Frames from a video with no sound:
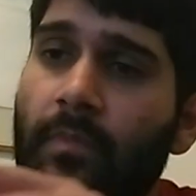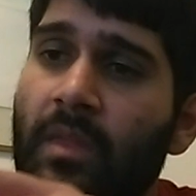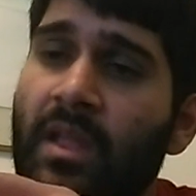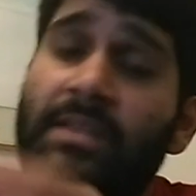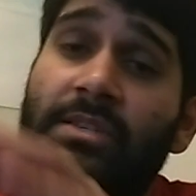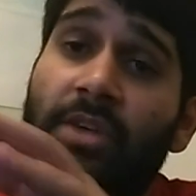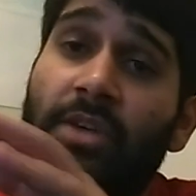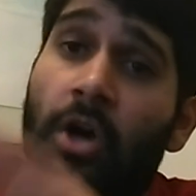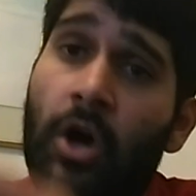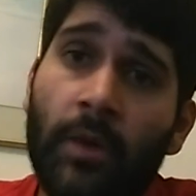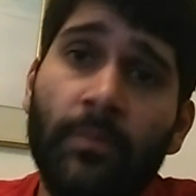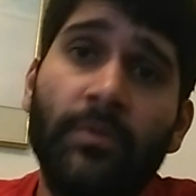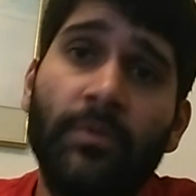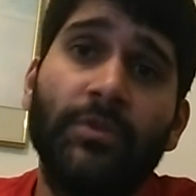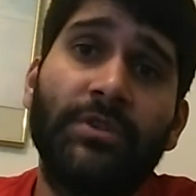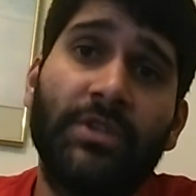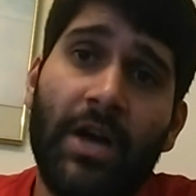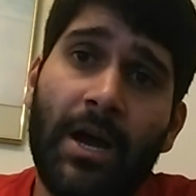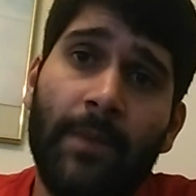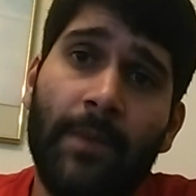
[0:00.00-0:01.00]
It's
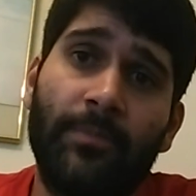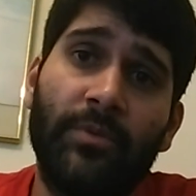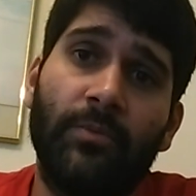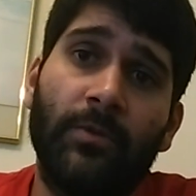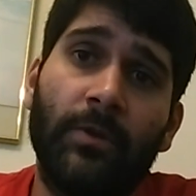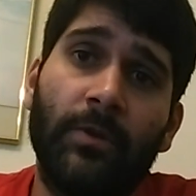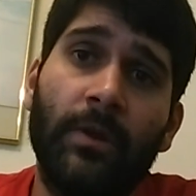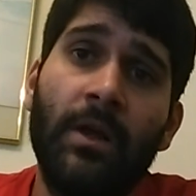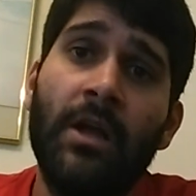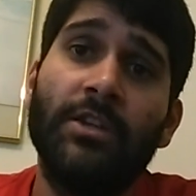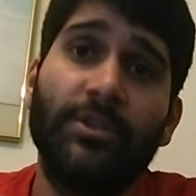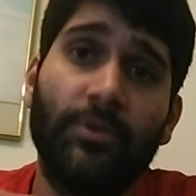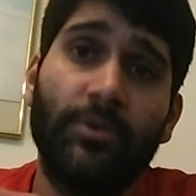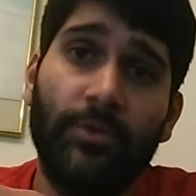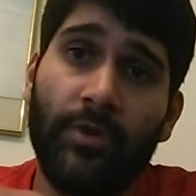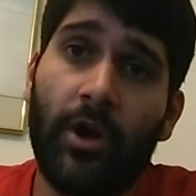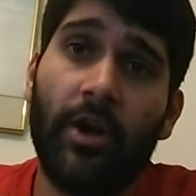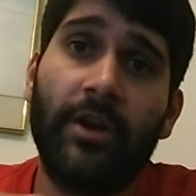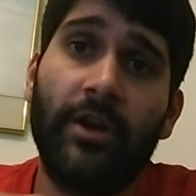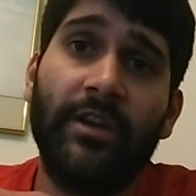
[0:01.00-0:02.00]
almost comparable to an
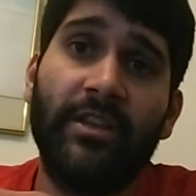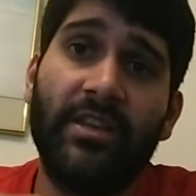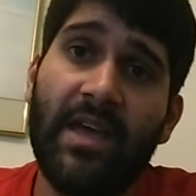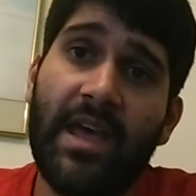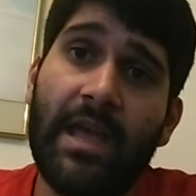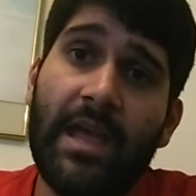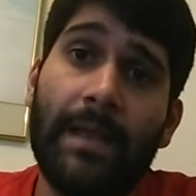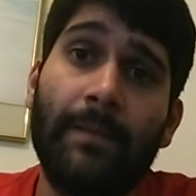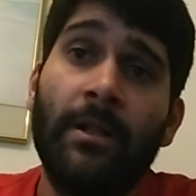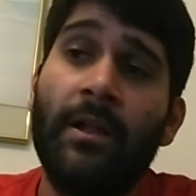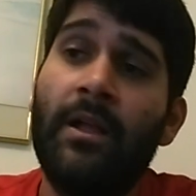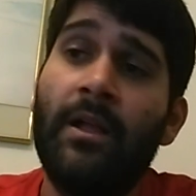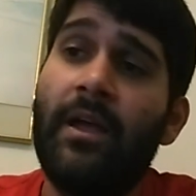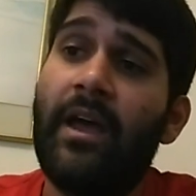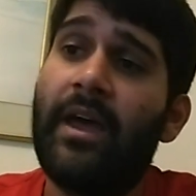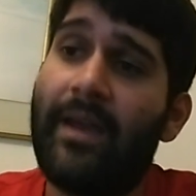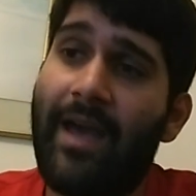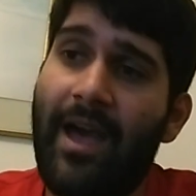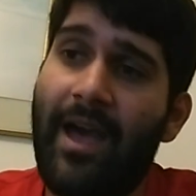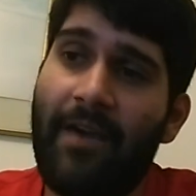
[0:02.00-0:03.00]
RDA,
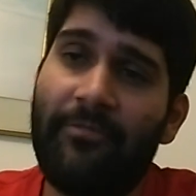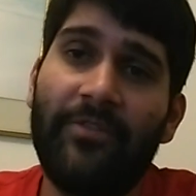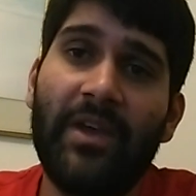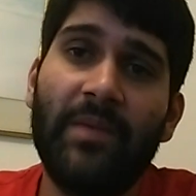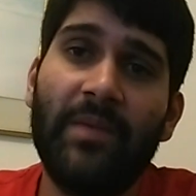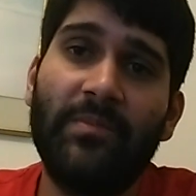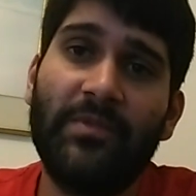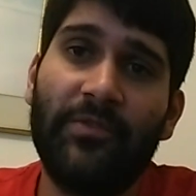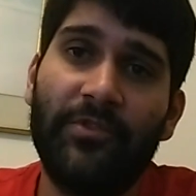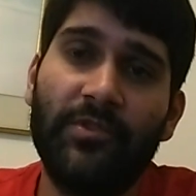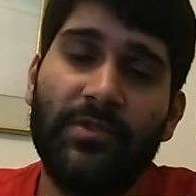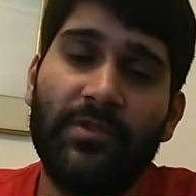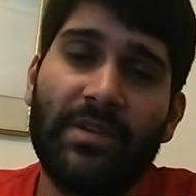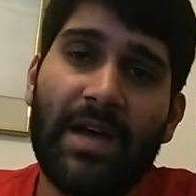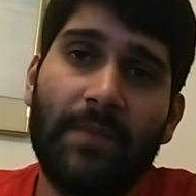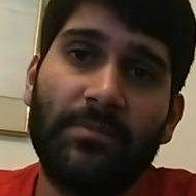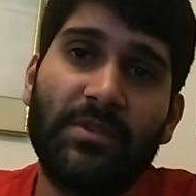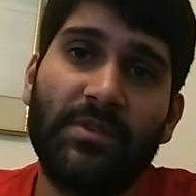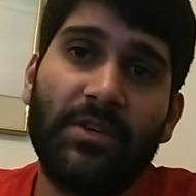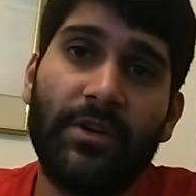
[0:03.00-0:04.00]
and I have vaped a few
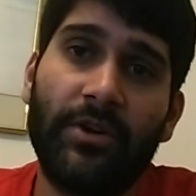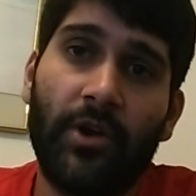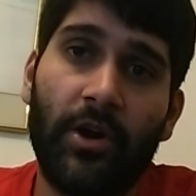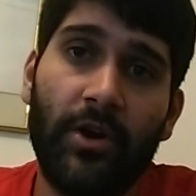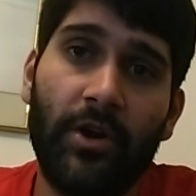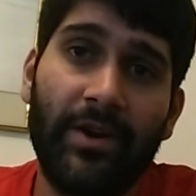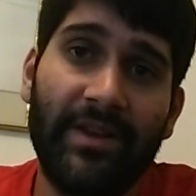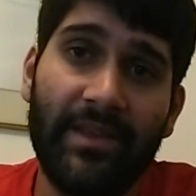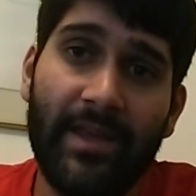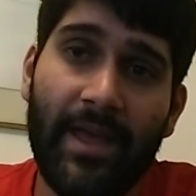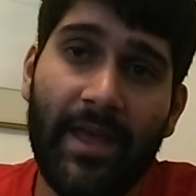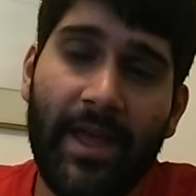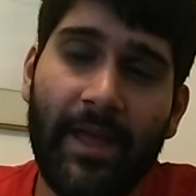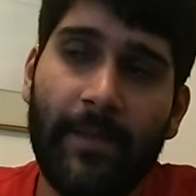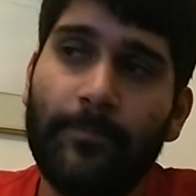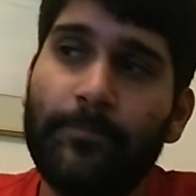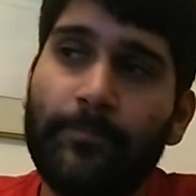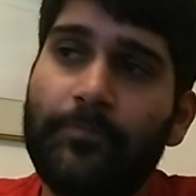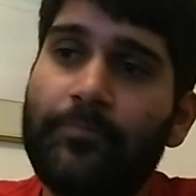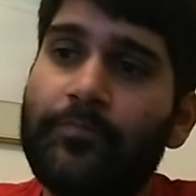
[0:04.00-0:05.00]
times on an RDA,
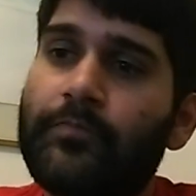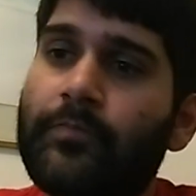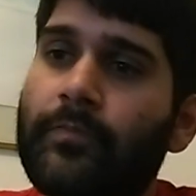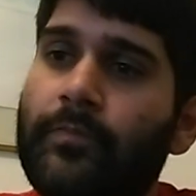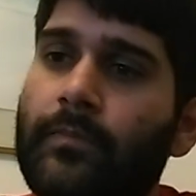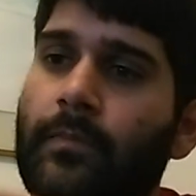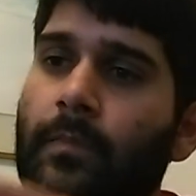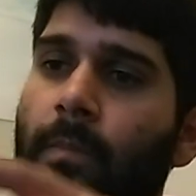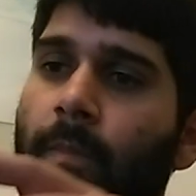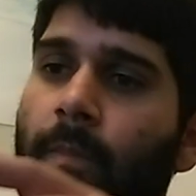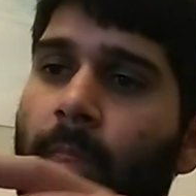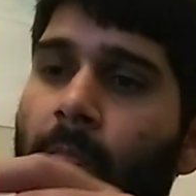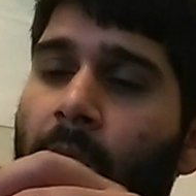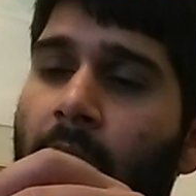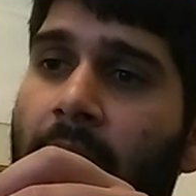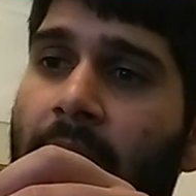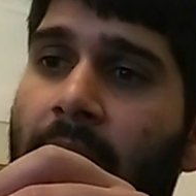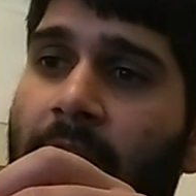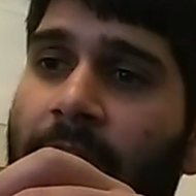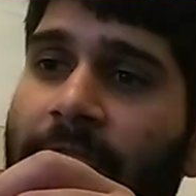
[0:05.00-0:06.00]

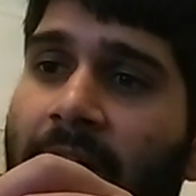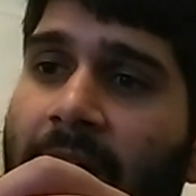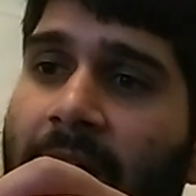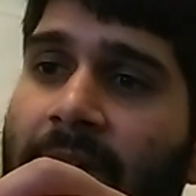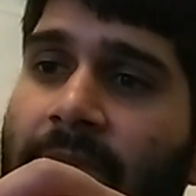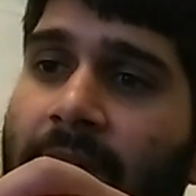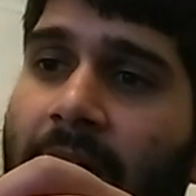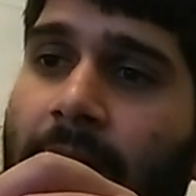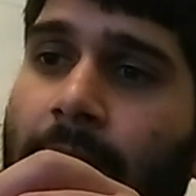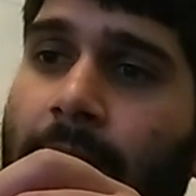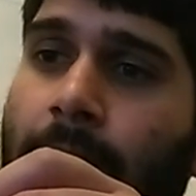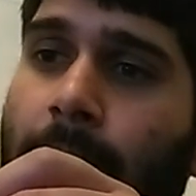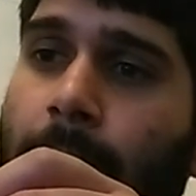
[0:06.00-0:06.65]
and I find that